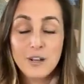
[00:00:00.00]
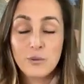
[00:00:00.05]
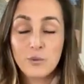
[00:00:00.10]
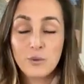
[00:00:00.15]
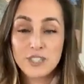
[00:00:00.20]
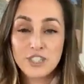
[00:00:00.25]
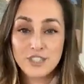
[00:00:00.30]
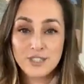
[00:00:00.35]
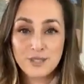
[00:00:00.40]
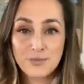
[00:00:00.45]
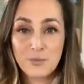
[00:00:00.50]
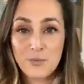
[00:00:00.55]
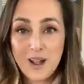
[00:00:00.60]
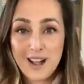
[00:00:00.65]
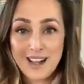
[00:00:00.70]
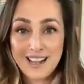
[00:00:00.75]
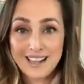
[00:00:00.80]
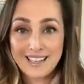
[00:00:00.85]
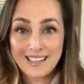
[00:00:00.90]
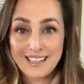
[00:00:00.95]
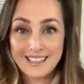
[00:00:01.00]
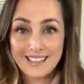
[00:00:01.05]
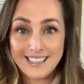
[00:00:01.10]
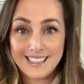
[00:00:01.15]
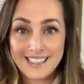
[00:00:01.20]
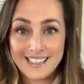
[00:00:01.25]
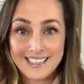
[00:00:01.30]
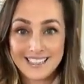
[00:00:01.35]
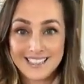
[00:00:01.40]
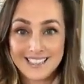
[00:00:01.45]
which is why
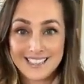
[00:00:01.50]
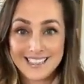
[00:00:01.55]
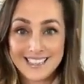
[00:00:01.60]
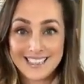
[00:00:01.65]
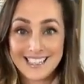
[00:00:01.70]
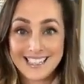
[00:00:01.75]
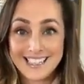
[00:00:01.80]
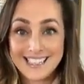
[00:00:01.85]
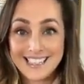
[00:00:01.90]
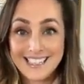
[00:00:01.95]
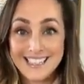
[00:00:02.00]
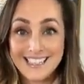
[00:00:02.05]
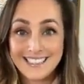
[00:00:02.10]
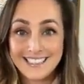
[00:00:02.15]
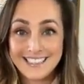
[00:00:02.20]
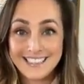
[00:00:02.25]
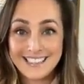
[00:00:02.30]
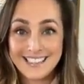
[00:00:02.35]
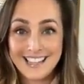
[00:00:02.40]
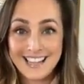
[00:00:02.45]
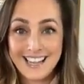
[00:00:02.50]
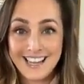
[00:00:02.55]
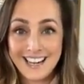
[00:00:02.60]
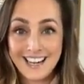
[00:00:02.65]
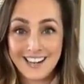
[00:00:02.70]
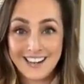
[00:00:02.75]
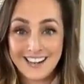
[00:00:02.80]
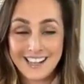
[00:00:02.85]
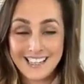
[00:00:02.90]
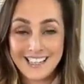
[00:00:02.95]
it's skin,
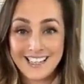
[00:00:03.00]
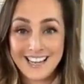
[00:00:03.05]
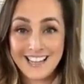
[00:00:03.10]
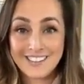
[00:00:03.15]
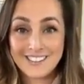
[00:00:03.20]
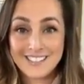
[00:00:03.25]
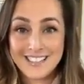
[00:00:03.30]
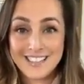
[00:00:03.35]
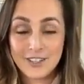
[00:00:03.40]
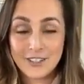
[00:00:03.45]
hair, and nails.